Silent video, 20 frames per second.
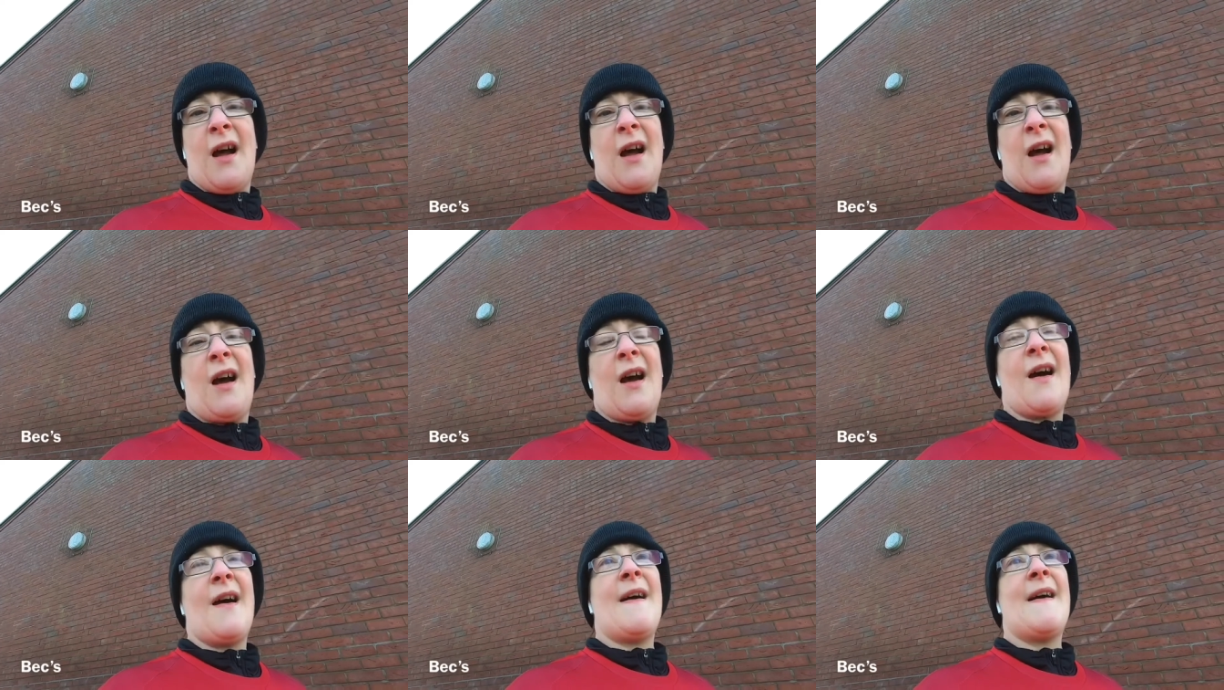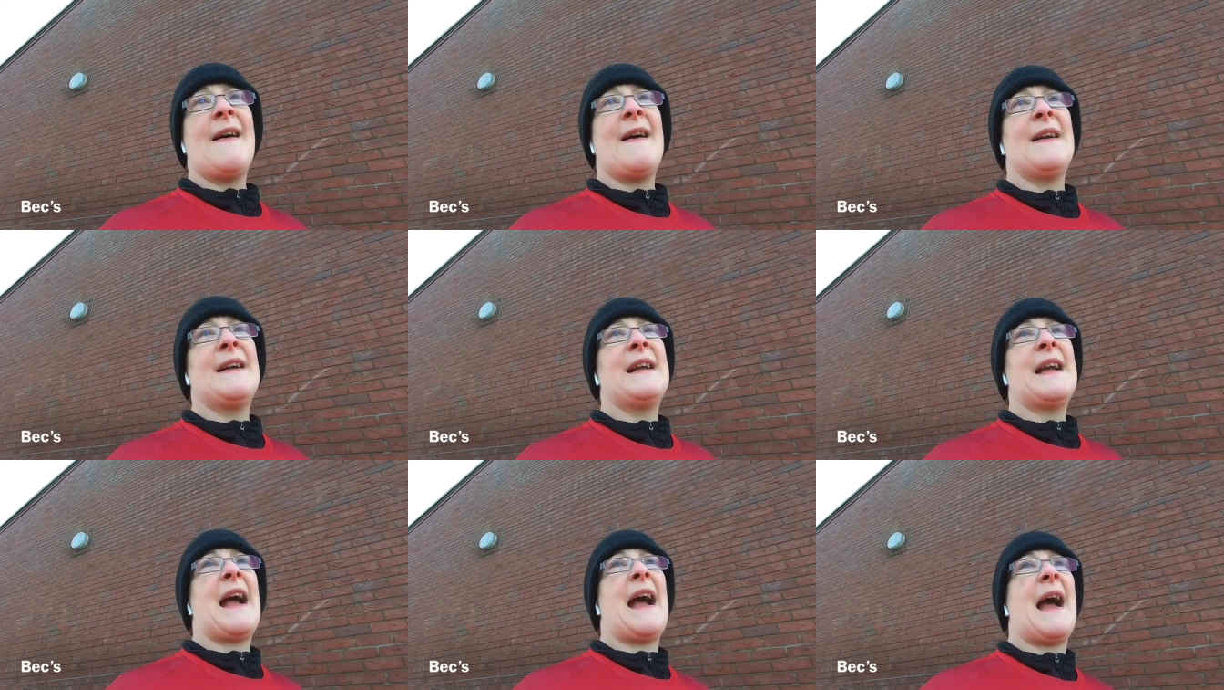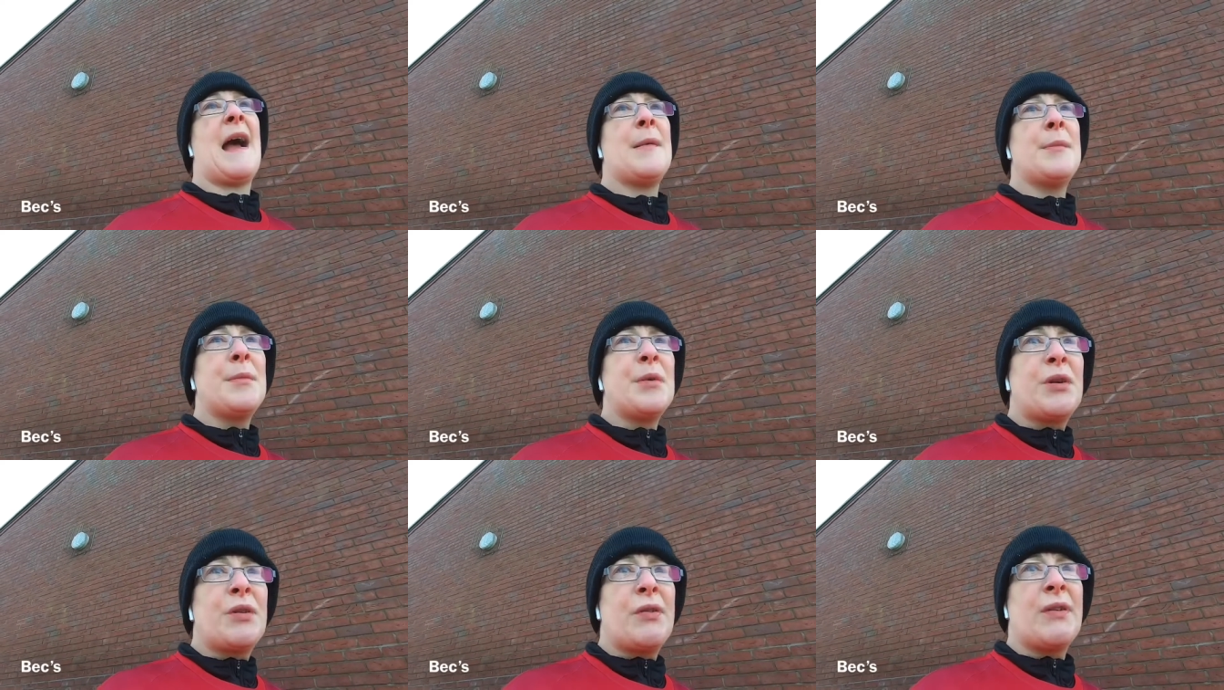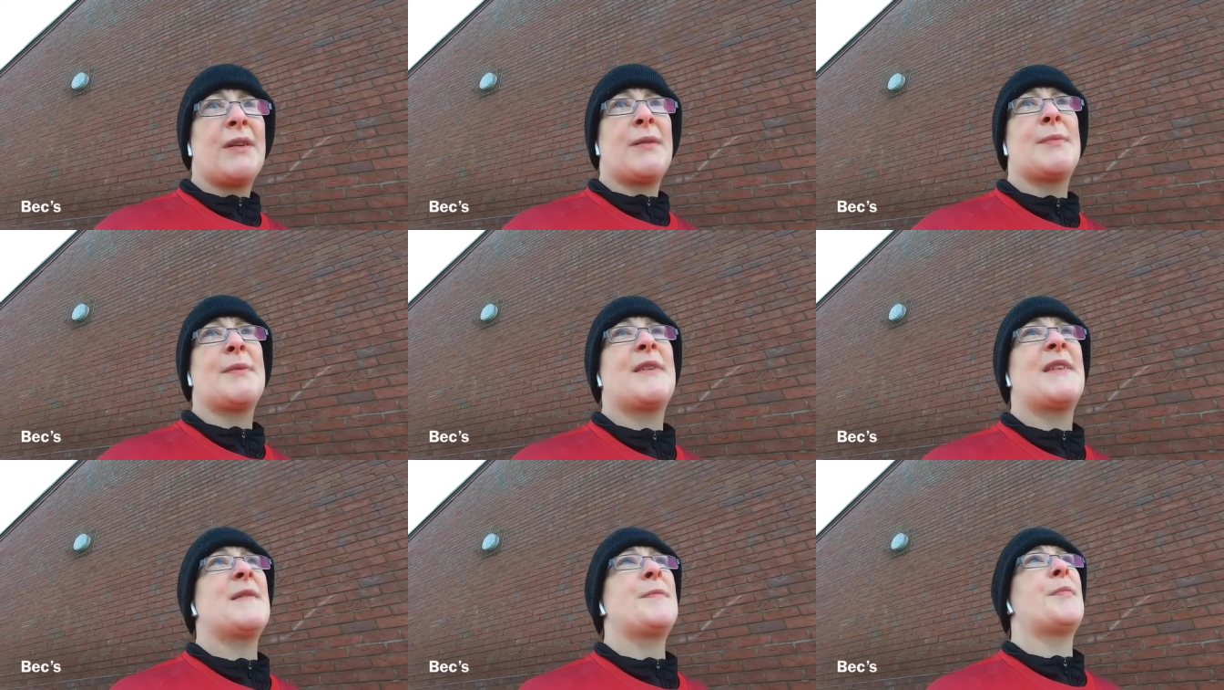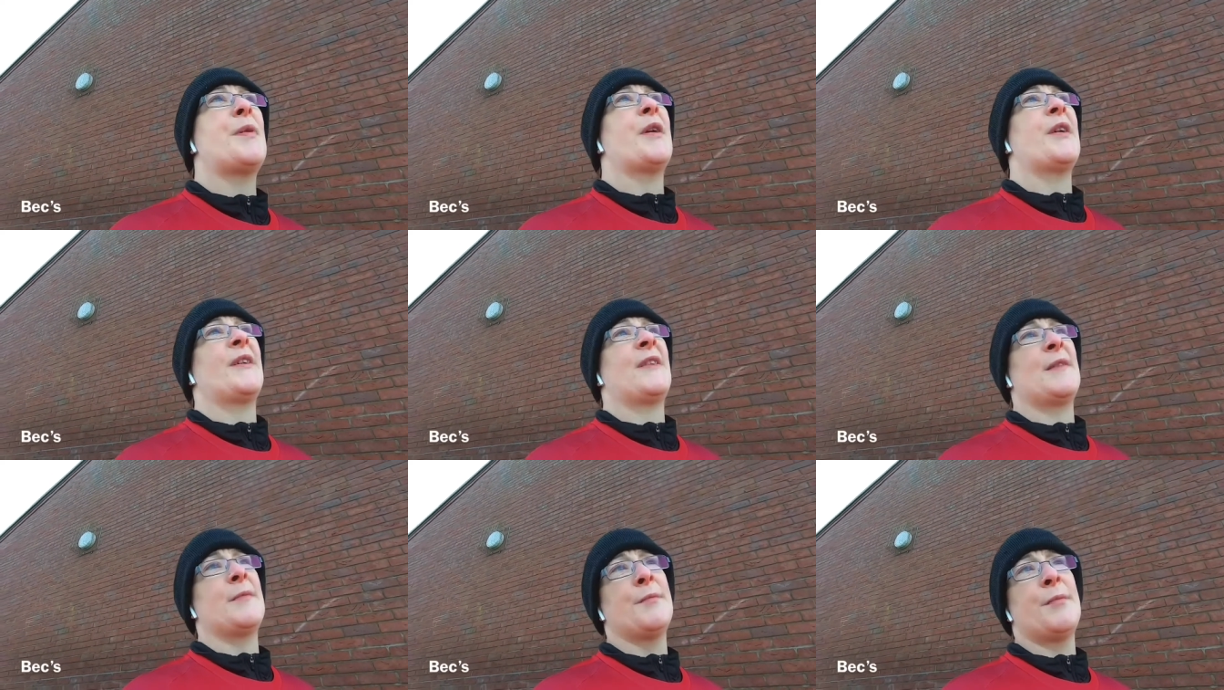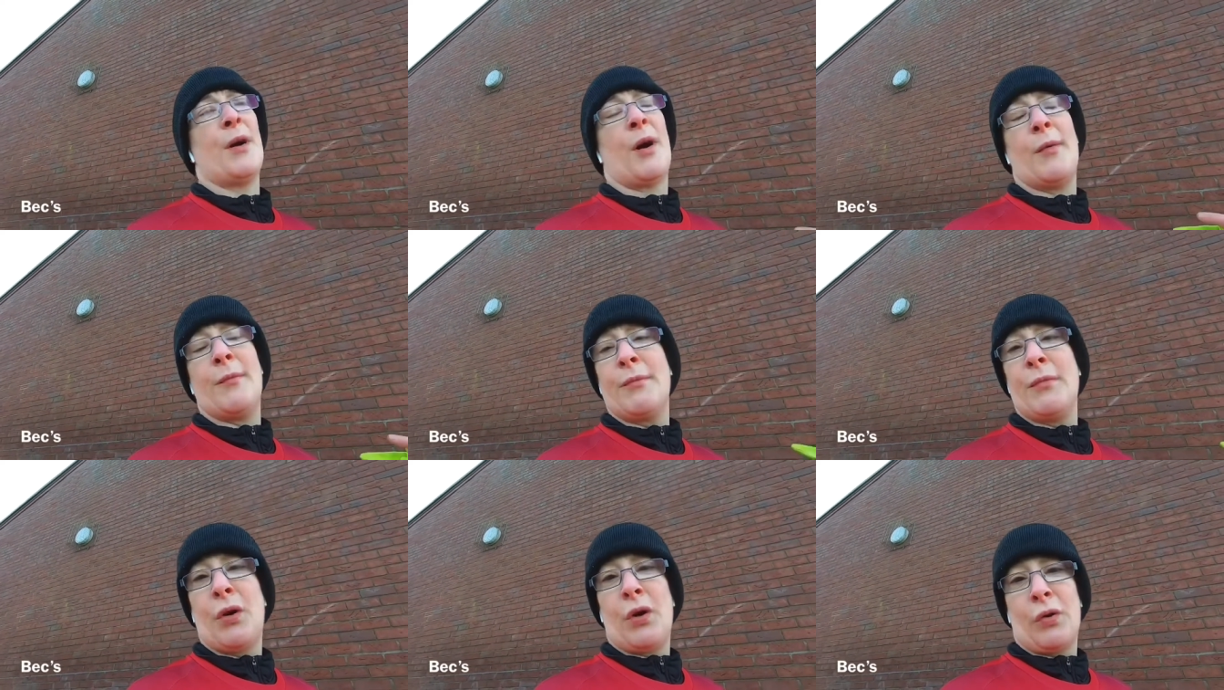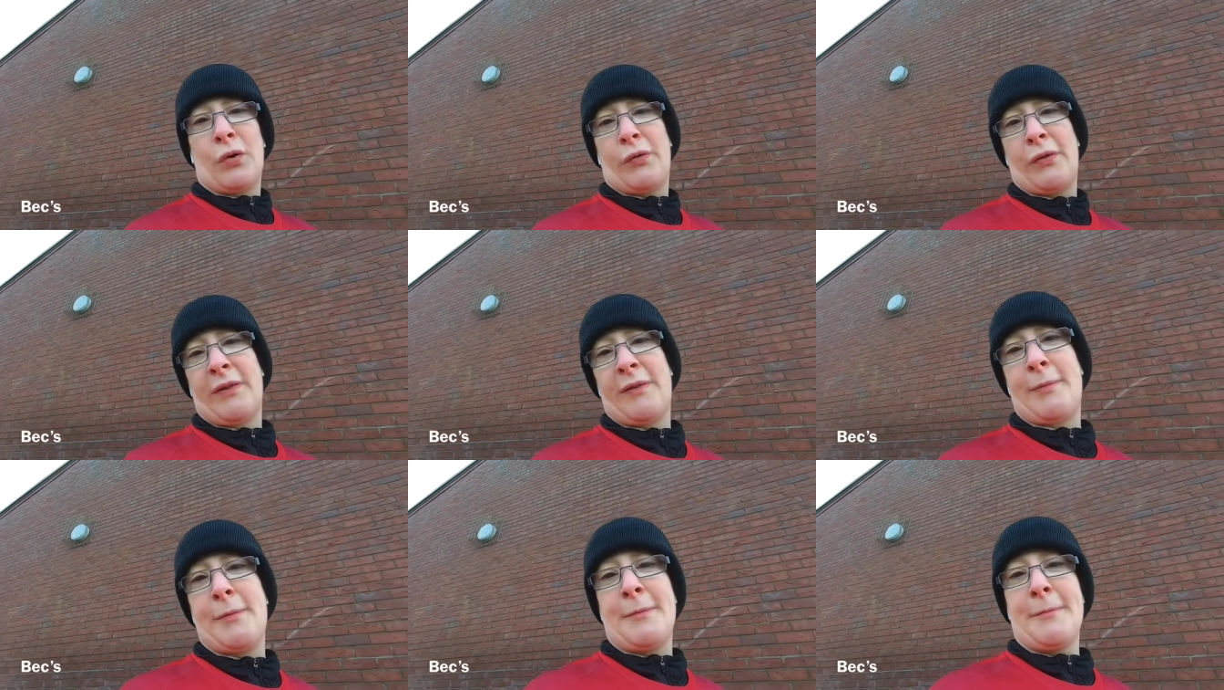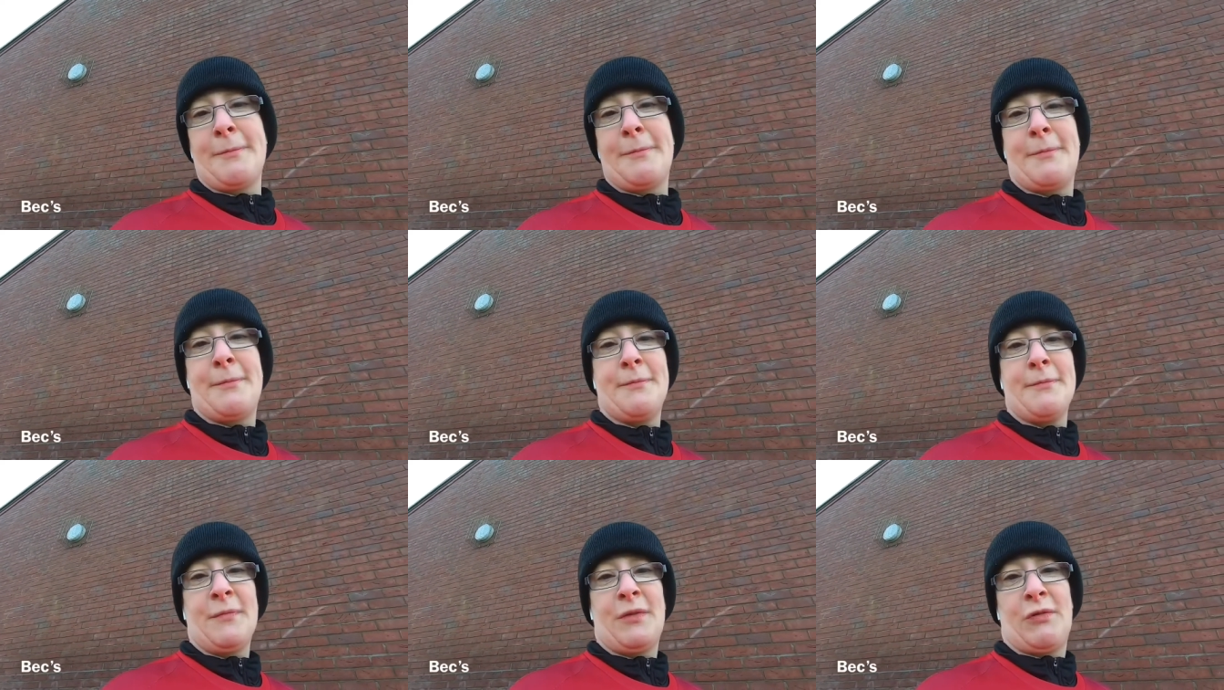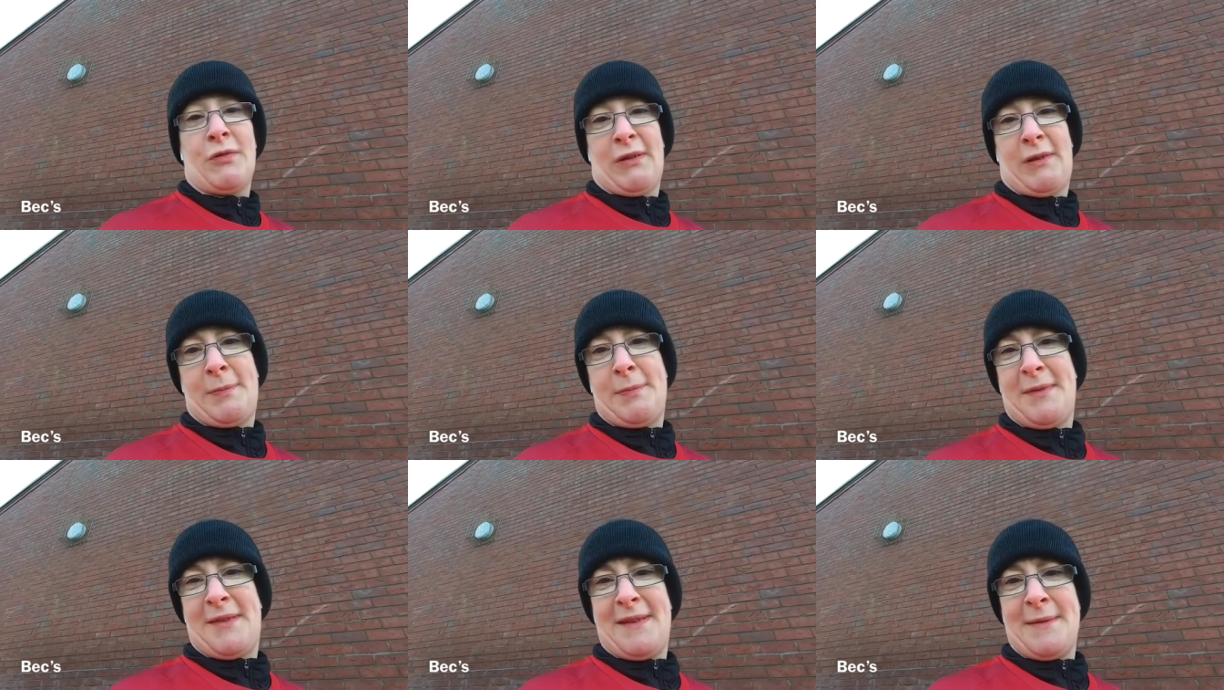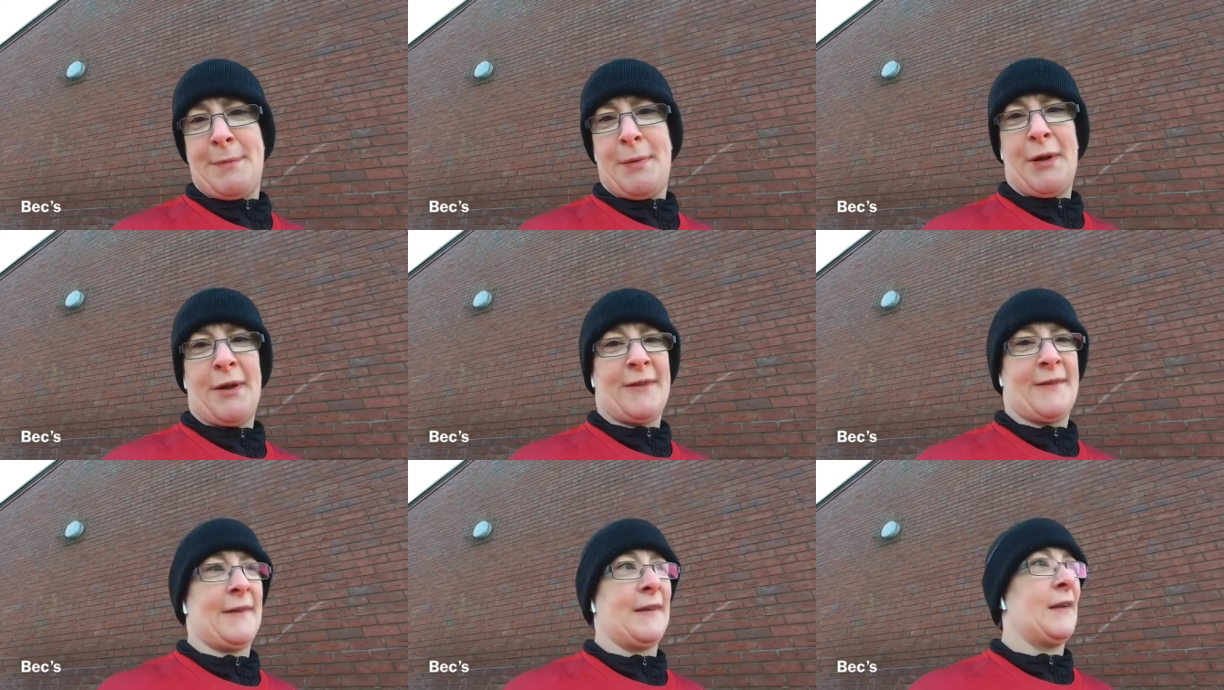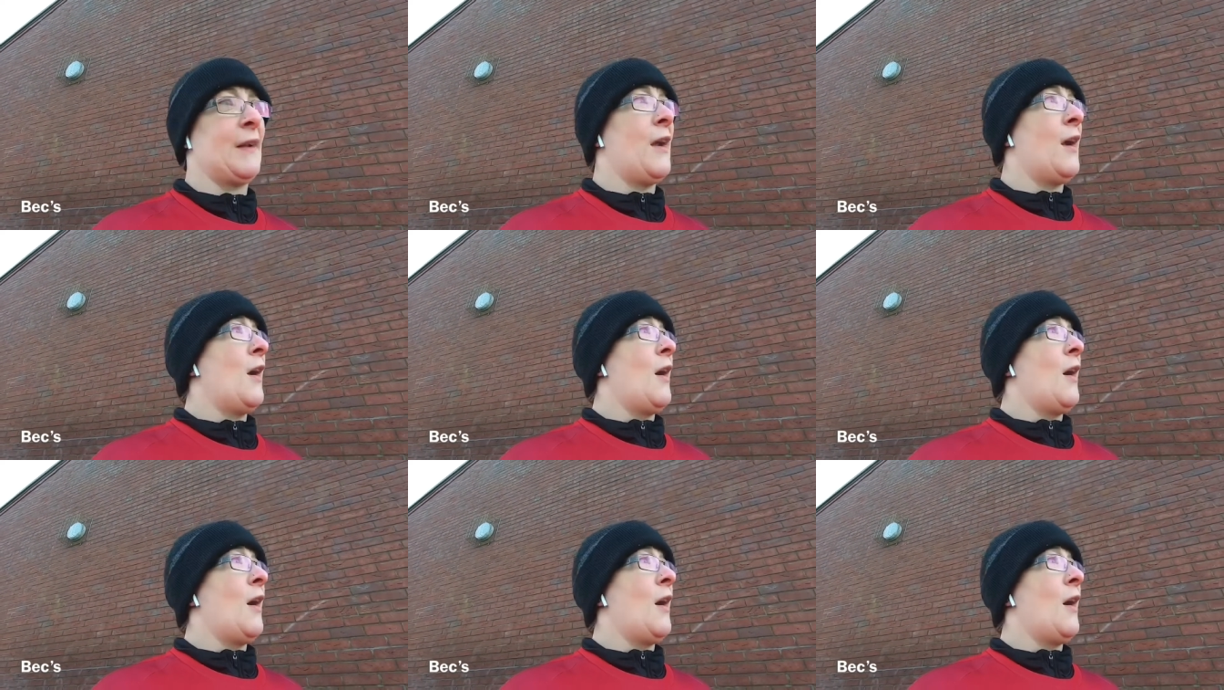I am a Christmassy person, but I'm not a Christmas Christmassy person.